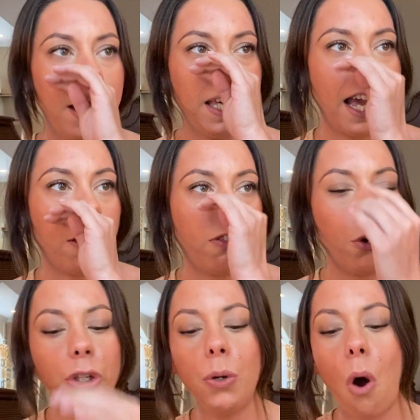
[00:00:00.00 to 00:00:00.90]
Yeah,
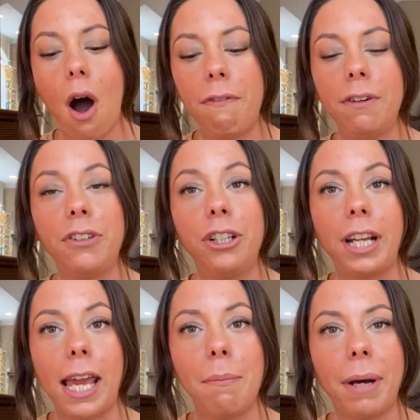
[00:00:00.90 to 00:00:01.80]
throw you off of your
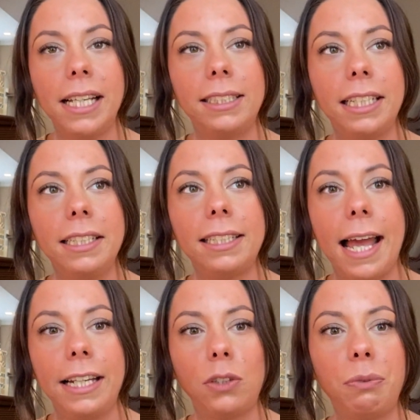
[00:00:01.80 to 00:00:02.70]
game, Pisces.
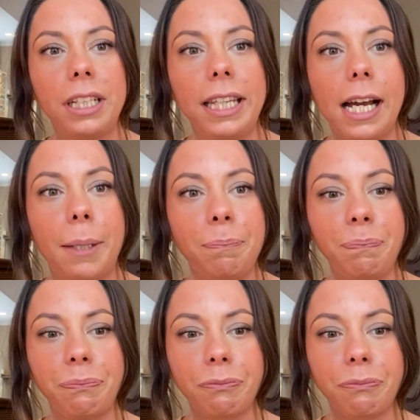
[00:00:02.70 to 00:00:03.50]
And it's really, I'm